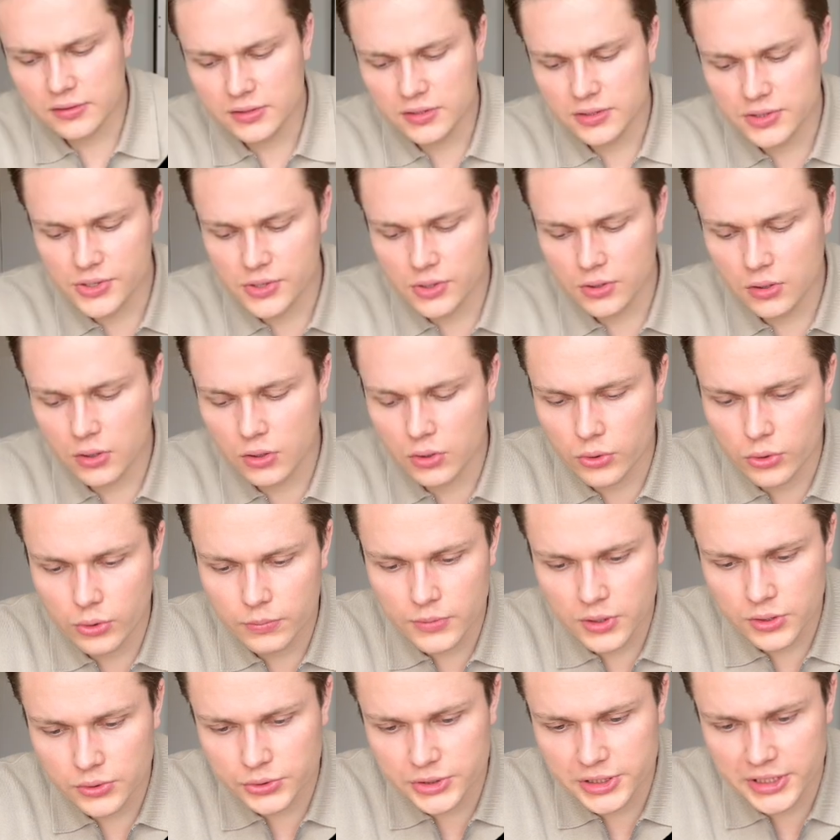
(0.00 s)
So
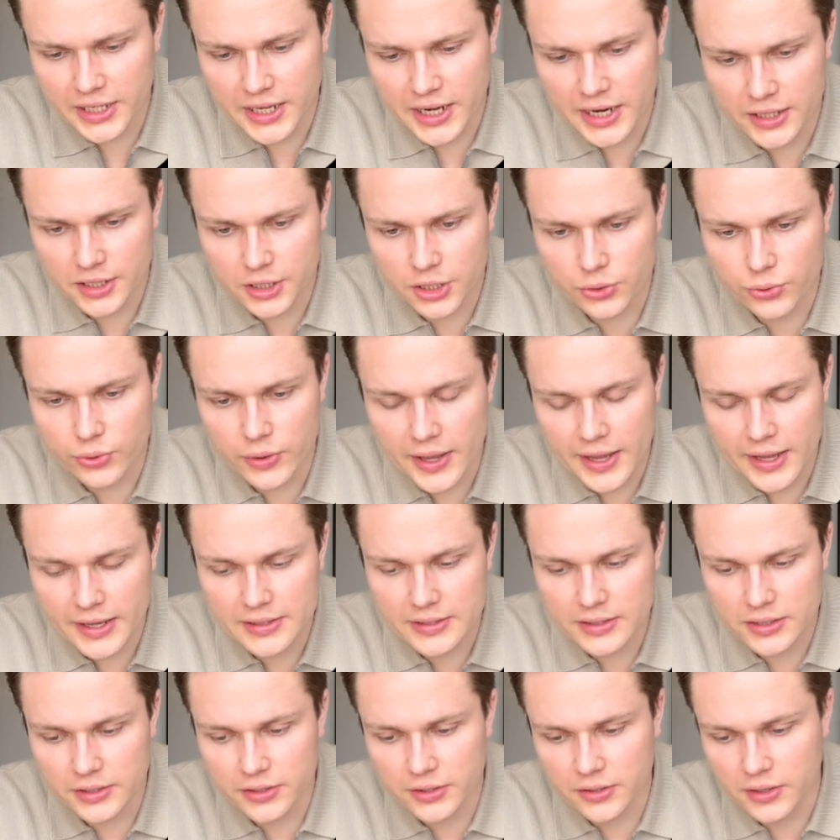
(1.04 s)
Hormozi had
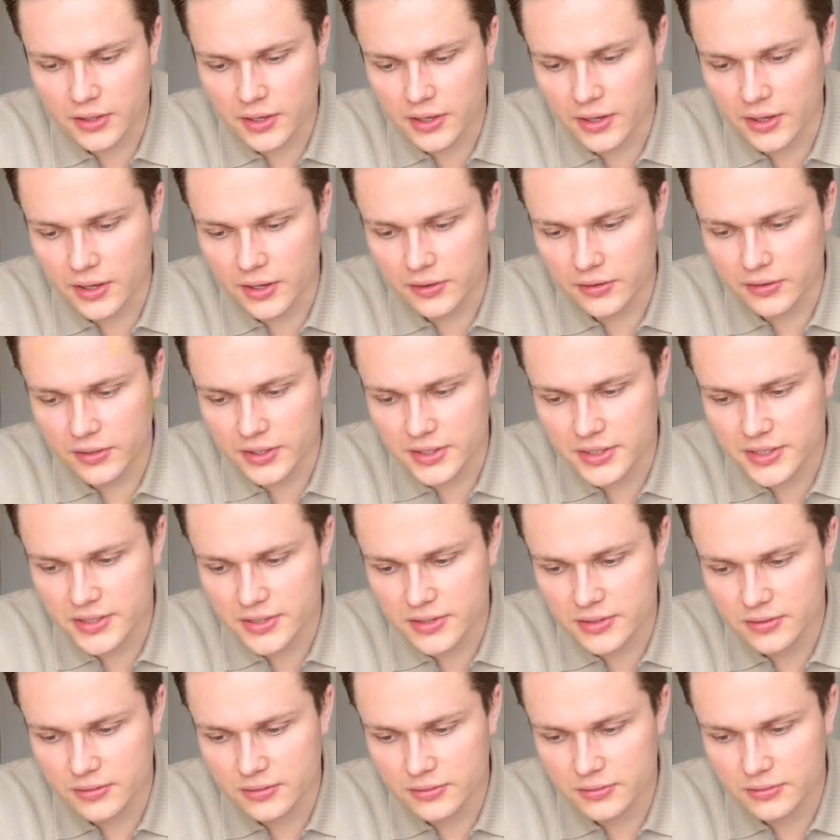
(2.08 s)
created
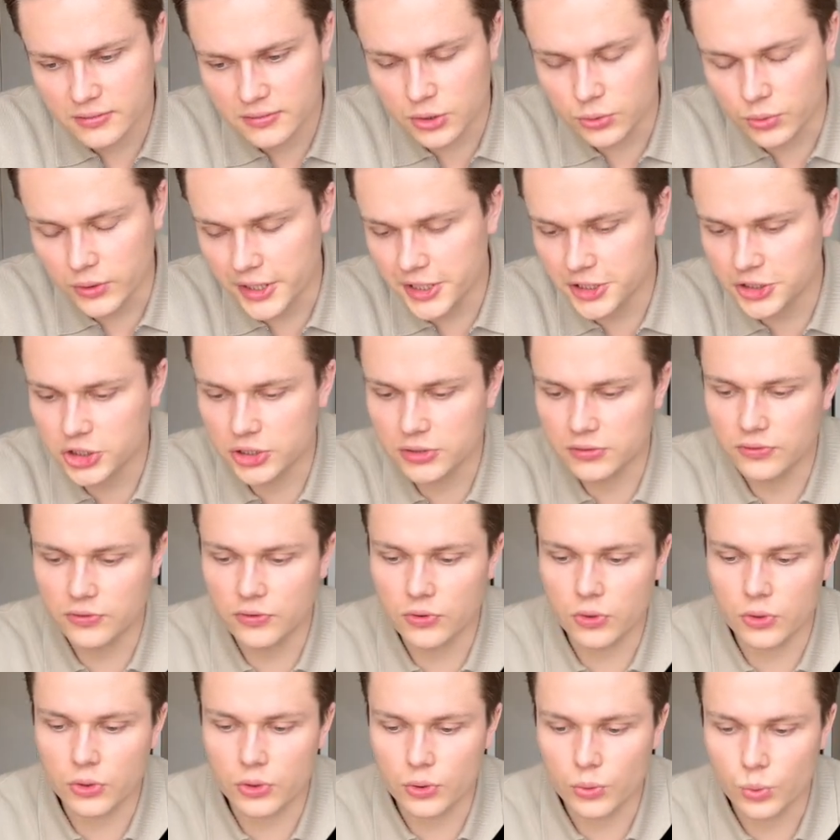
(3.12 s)
this equation
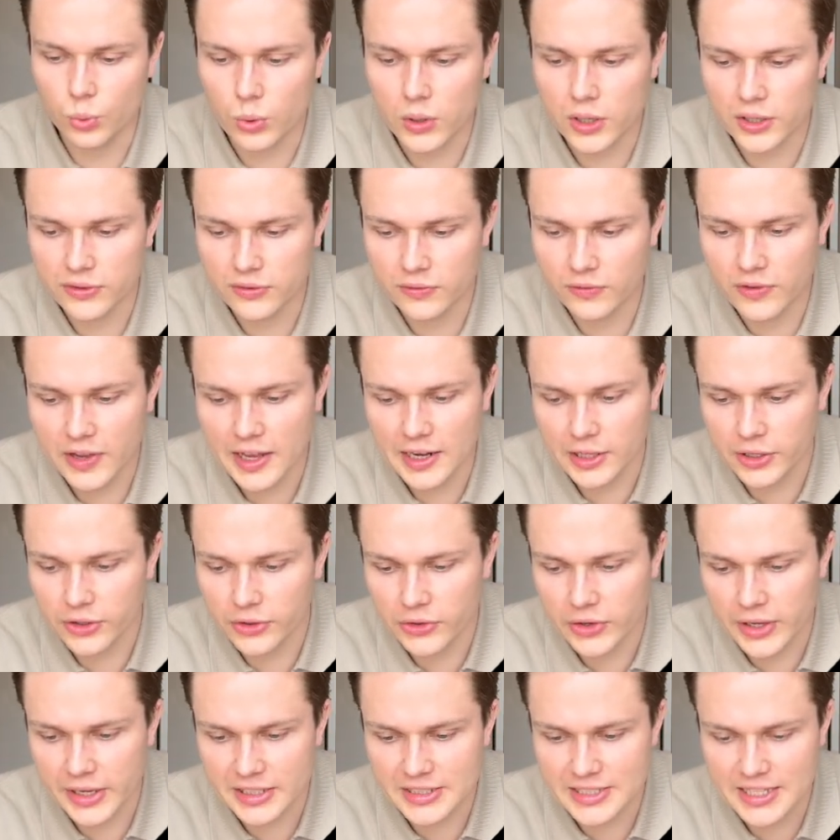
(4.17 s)
for what value
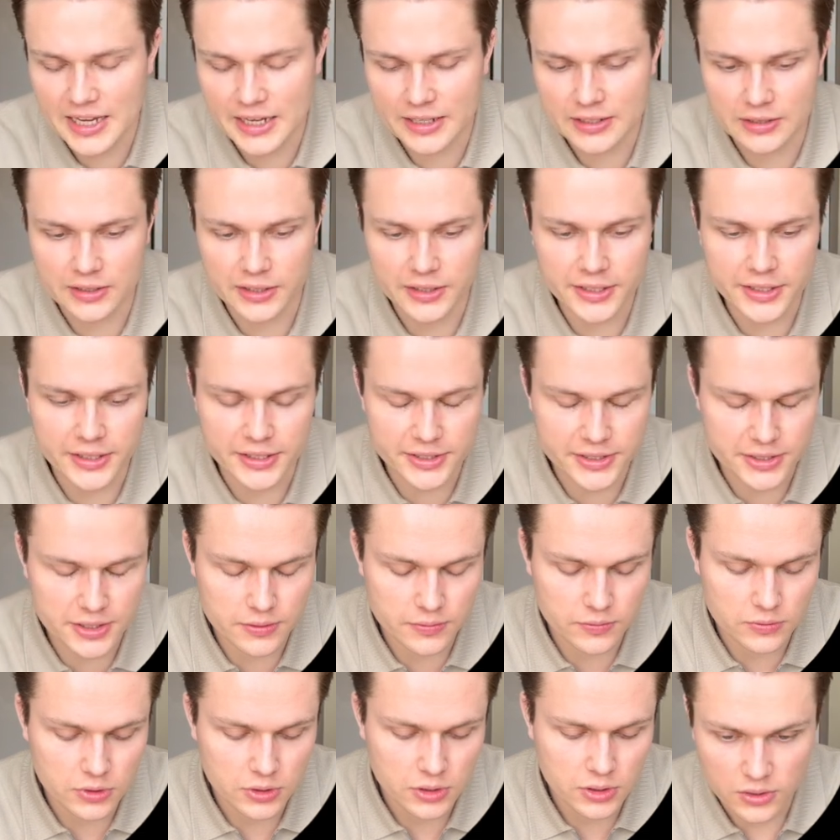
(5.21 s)
exactly is.
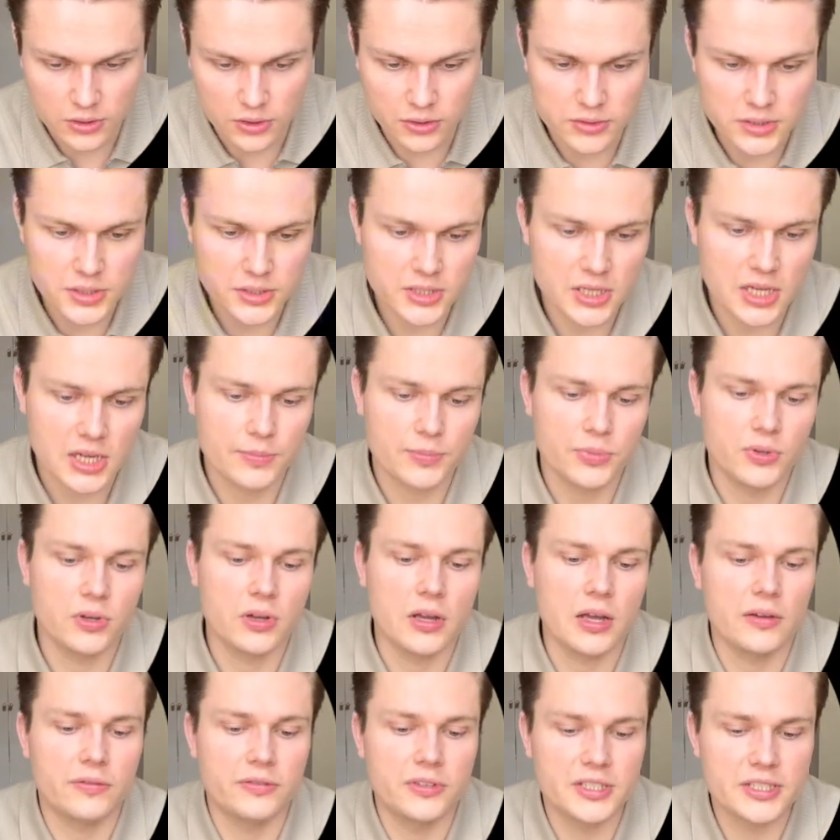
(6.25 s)
On the top you
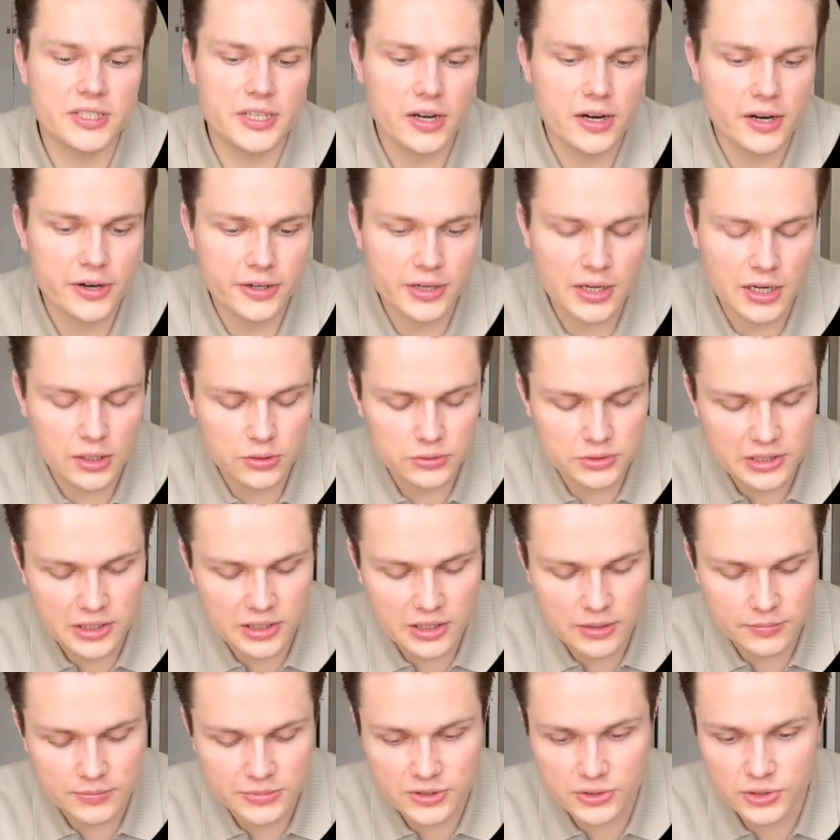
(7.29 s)
have desired
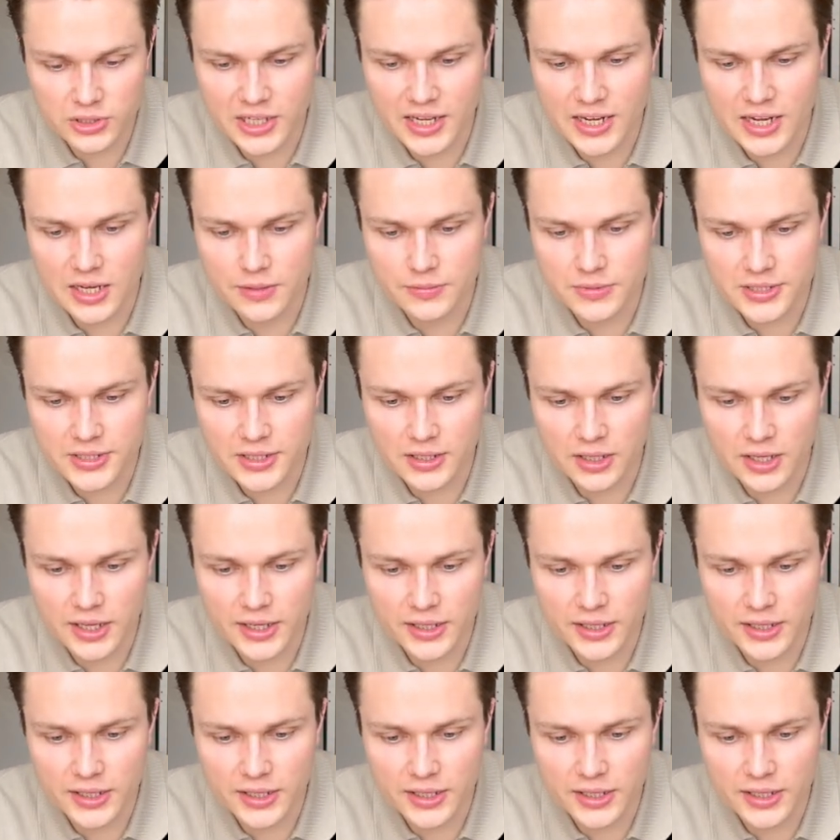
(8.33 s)
outcome times the